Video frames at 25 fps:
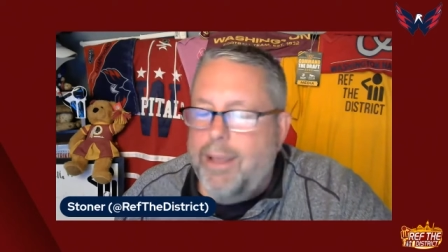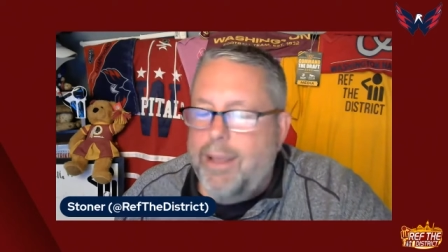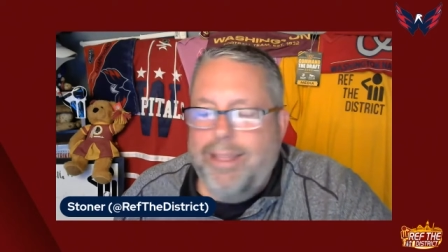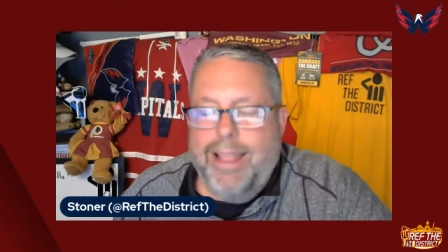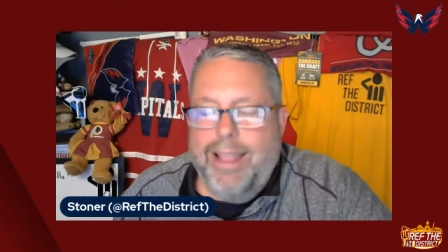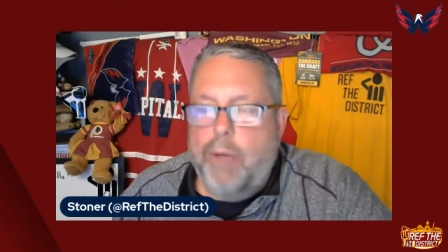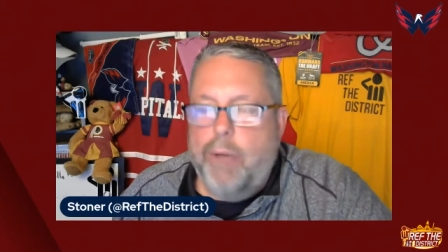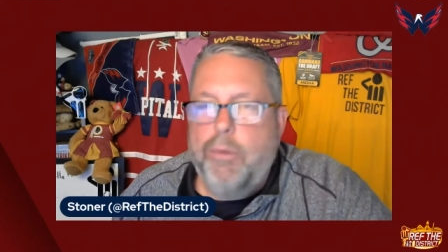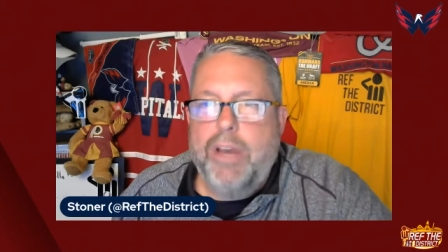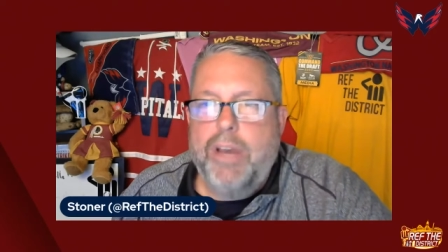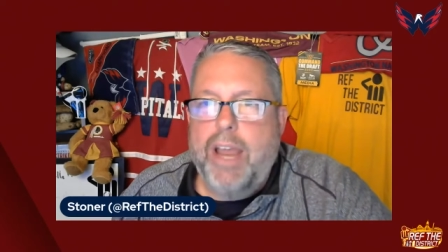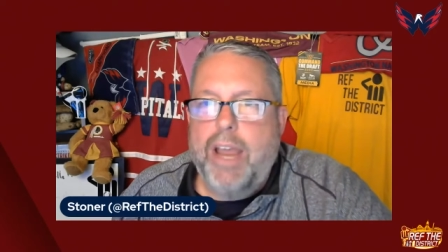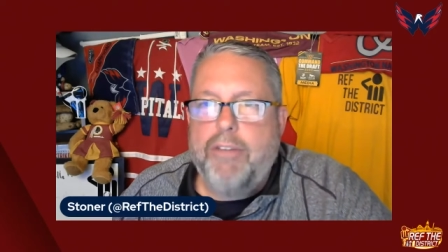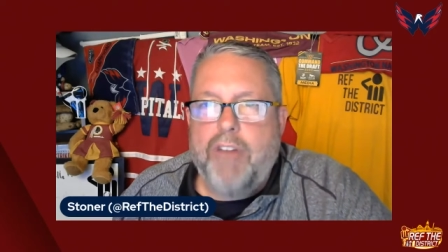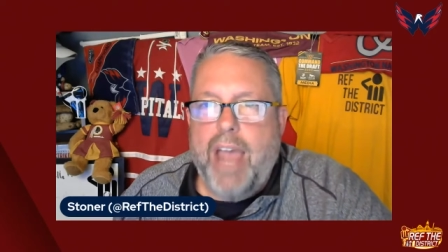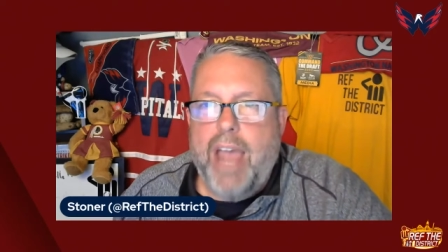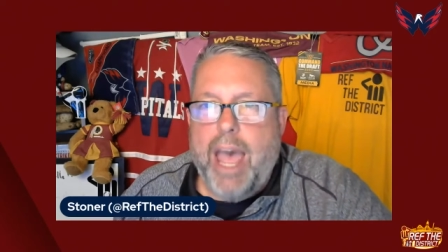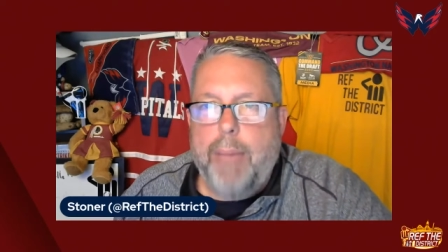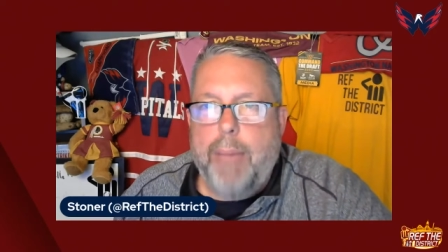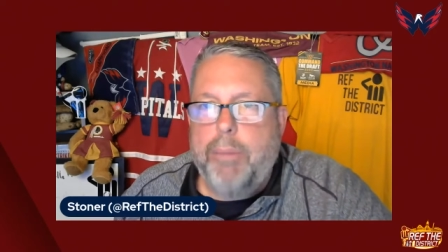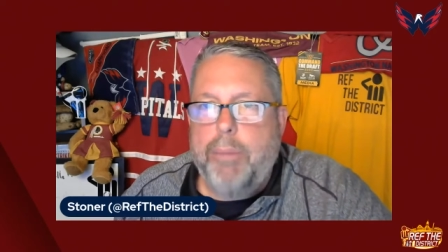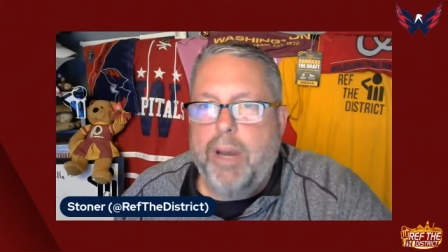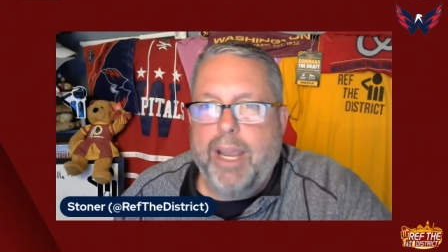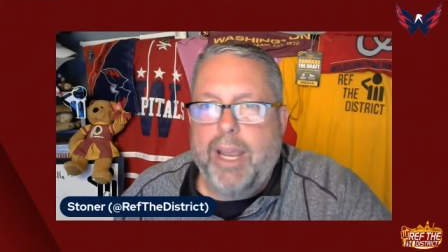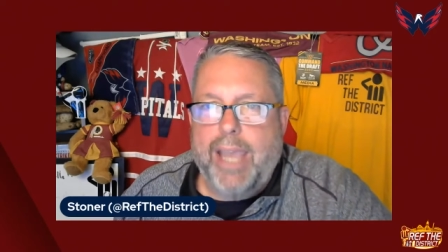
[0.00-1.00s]
That would never
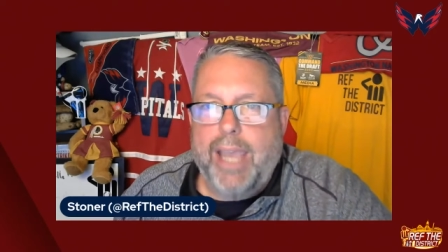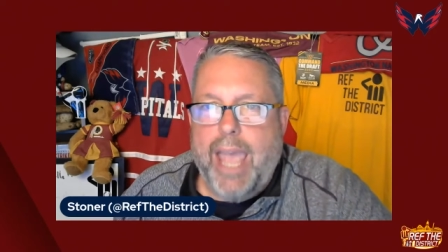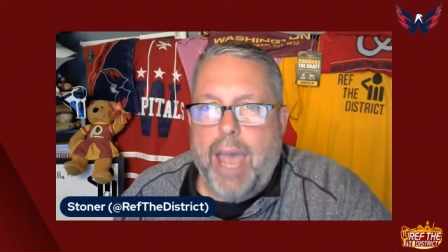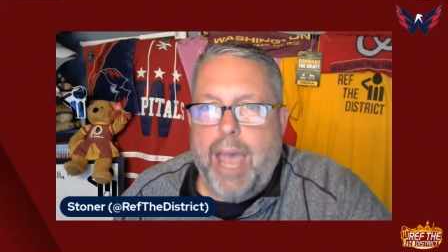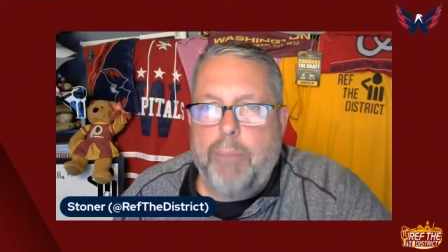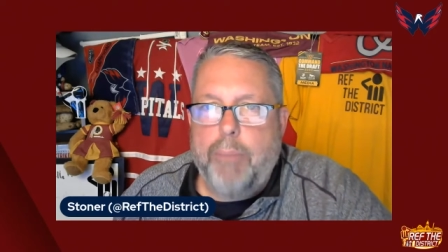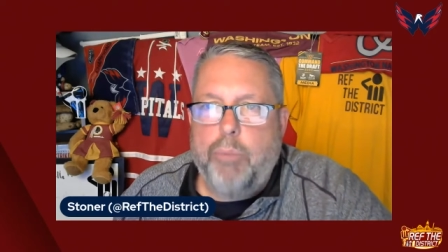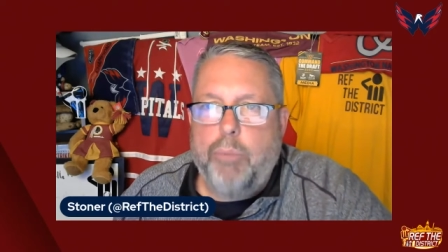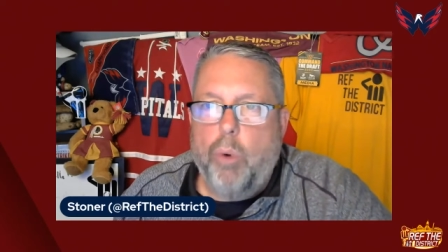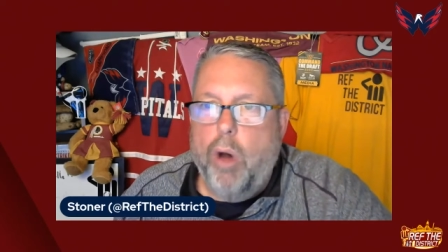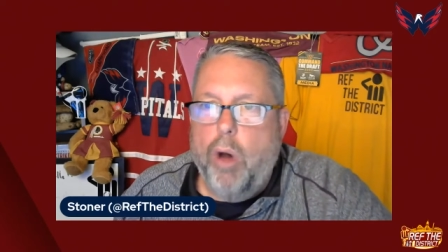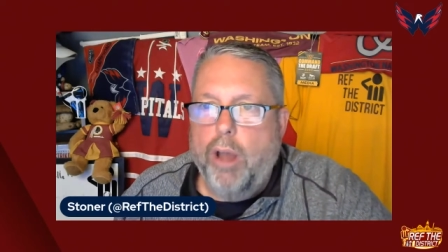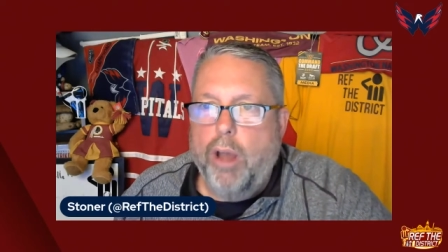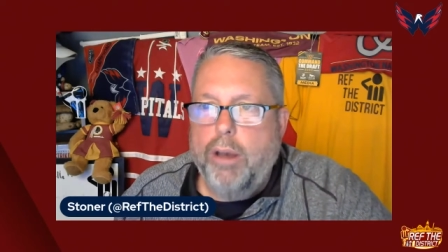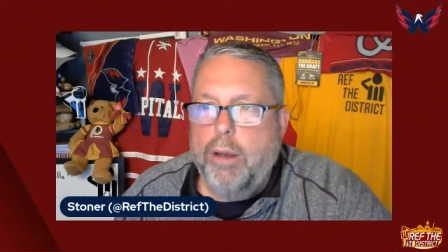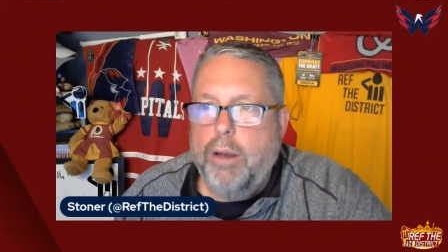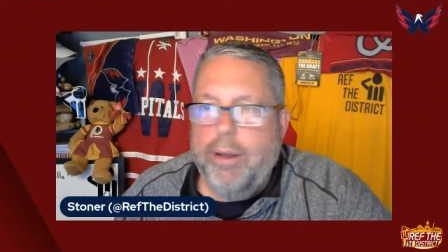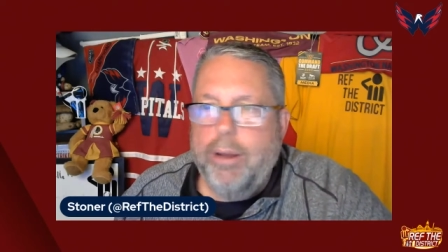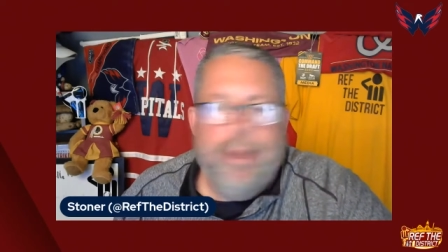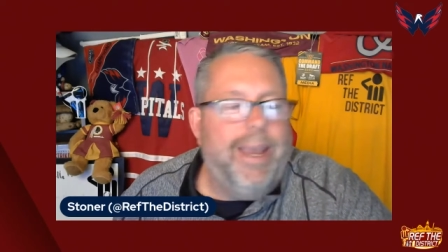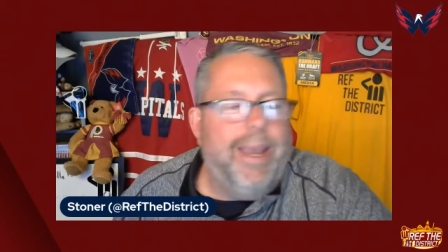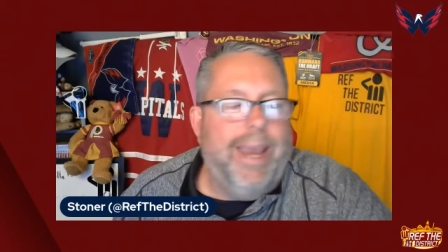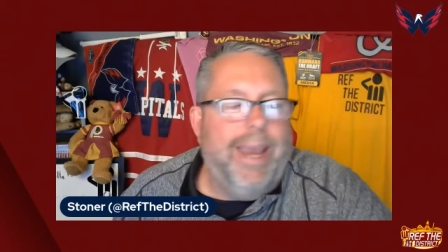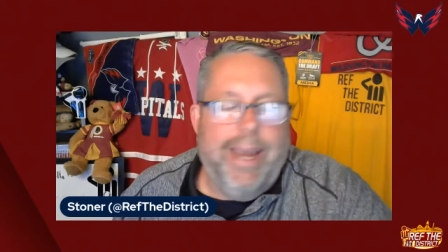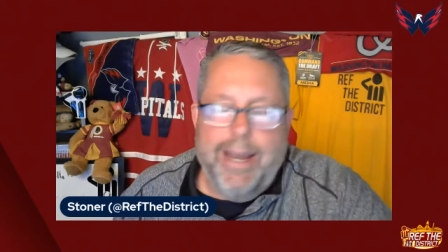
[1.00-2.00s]
happen at Cap 1,
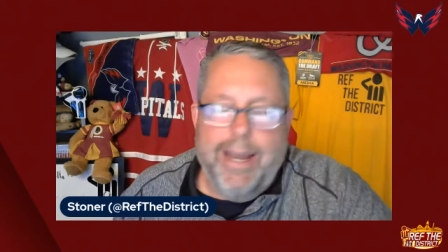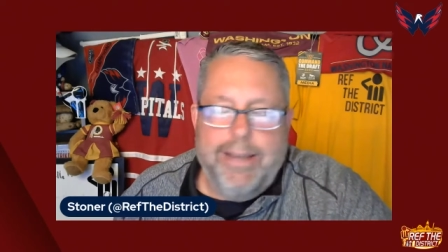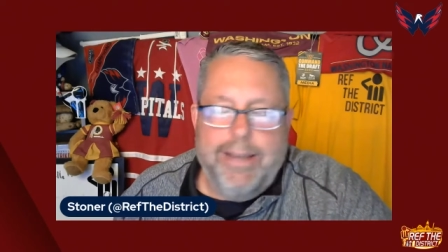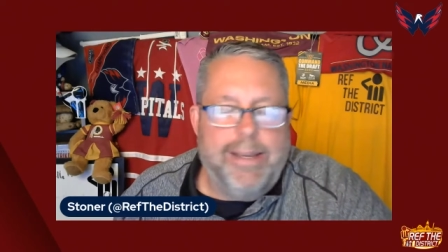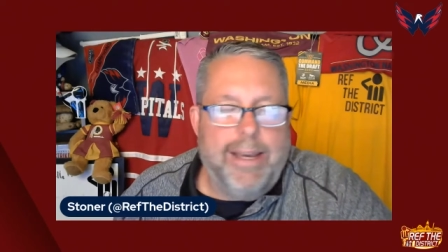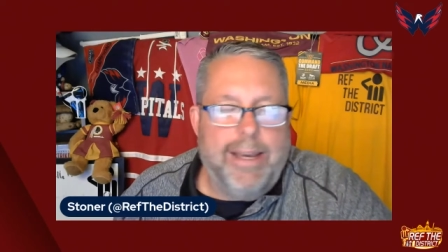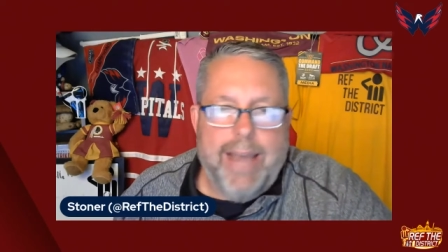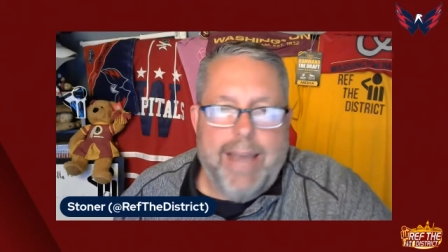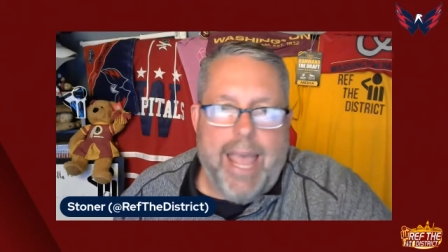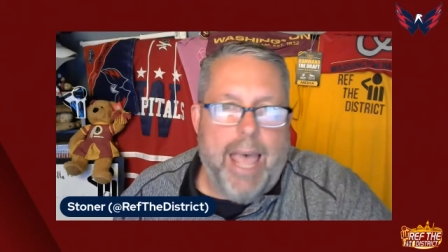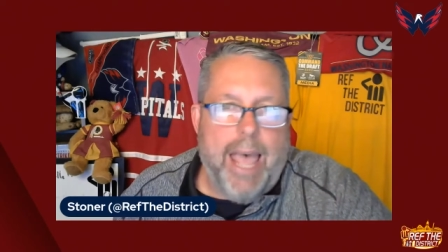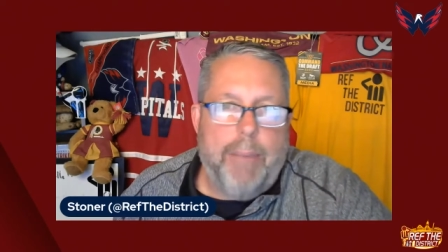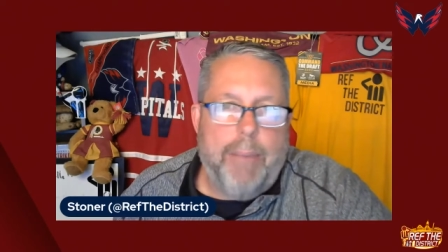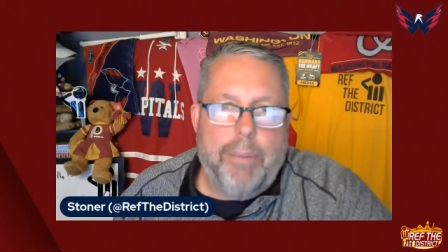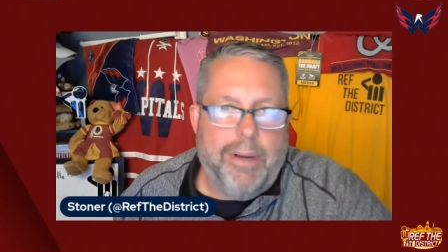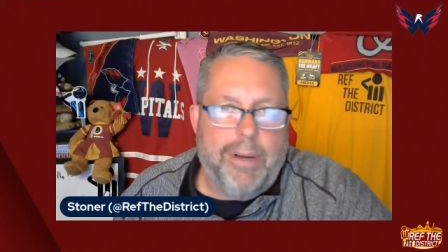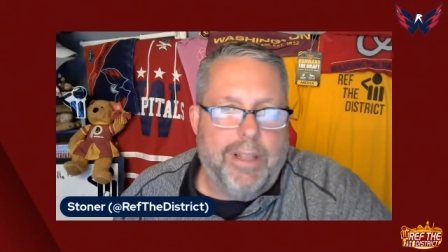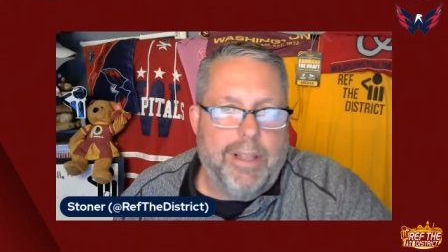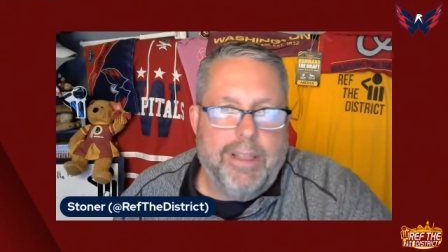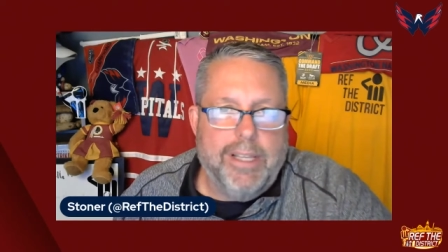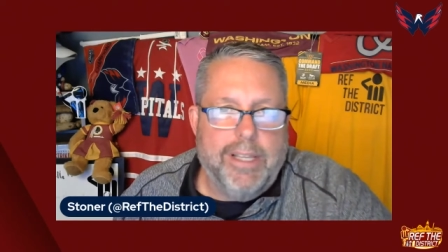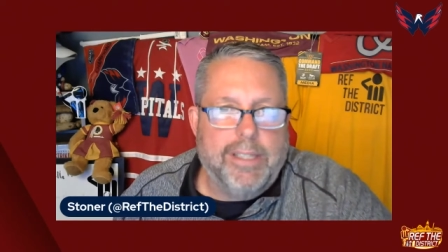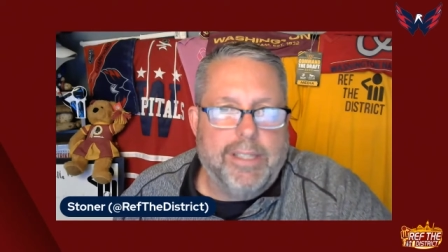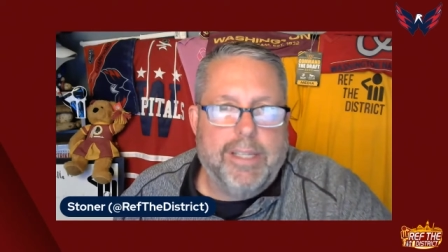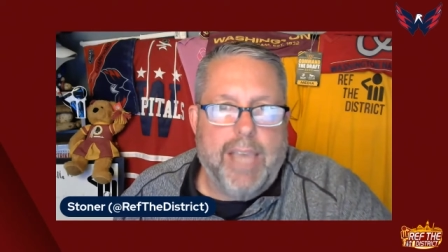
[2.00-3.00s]
and it didn't happen
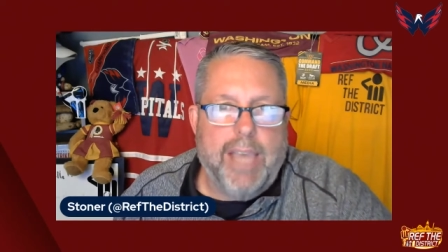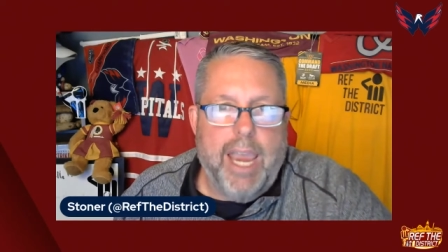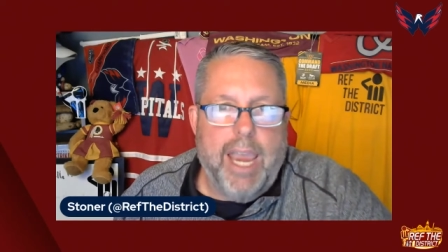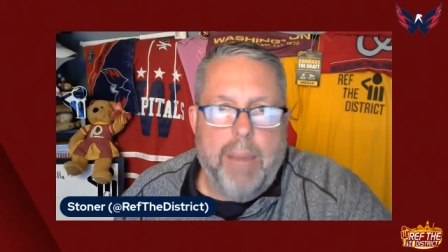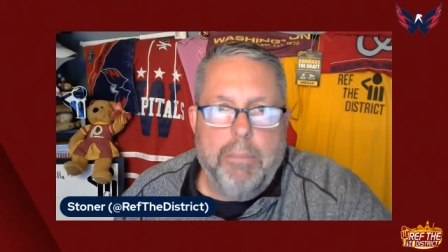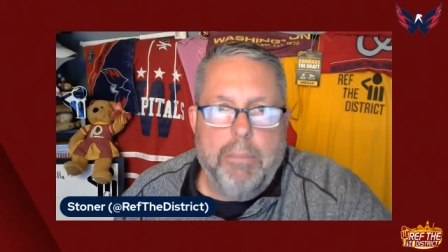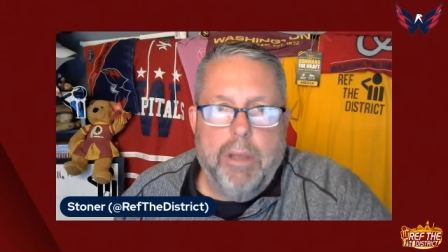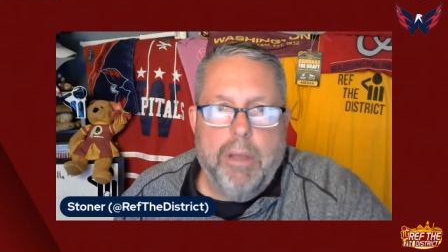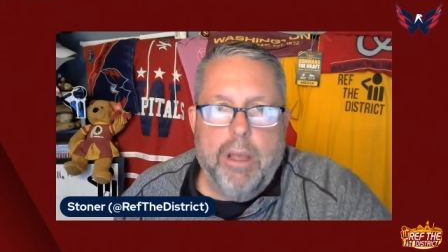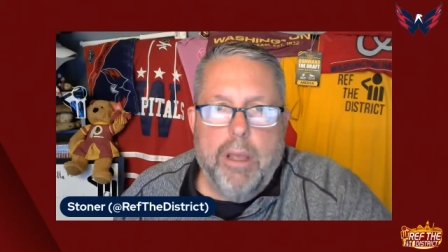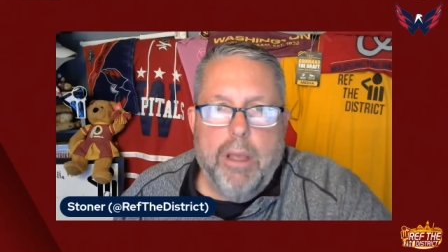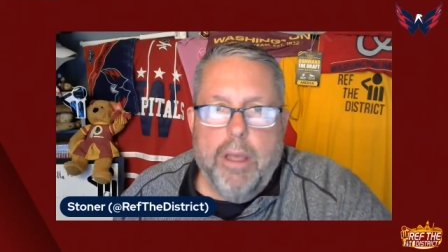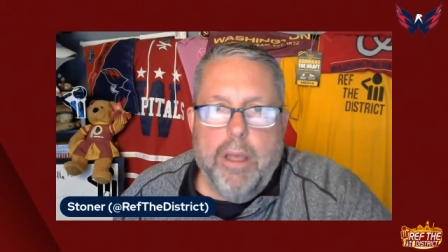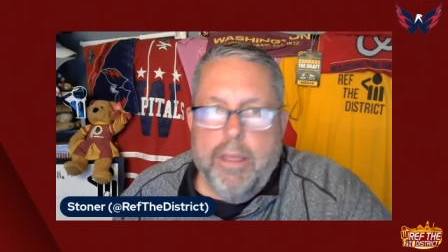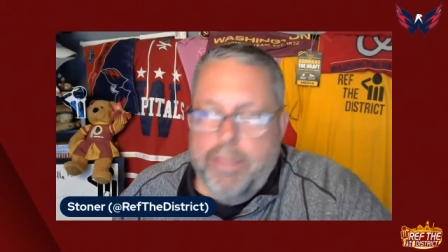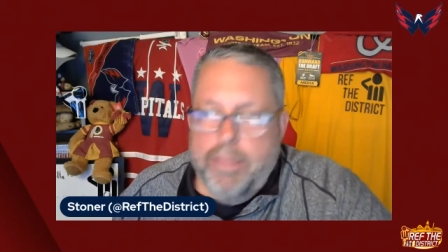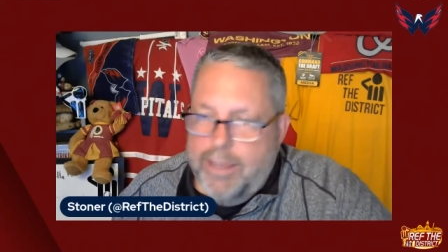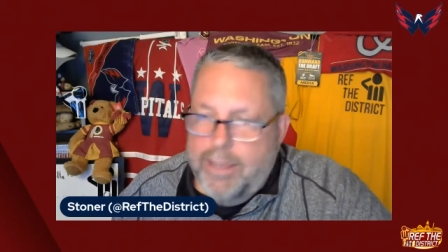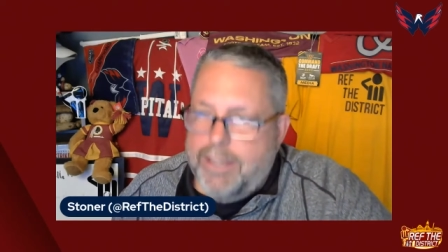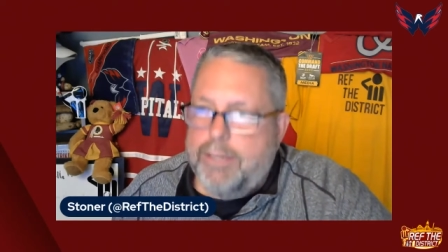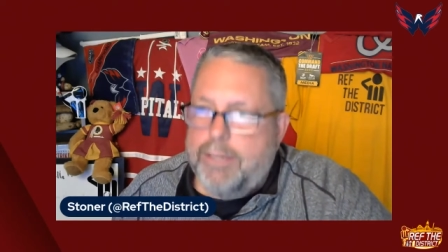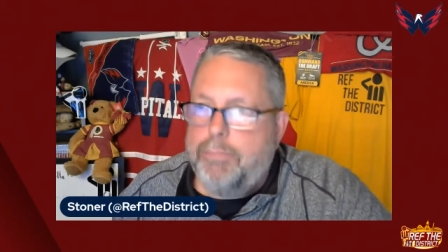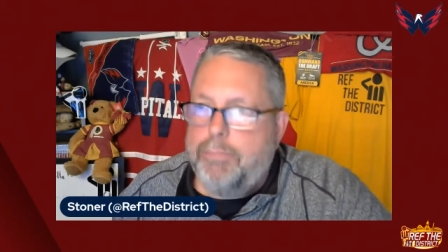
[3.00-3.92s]
in this game. This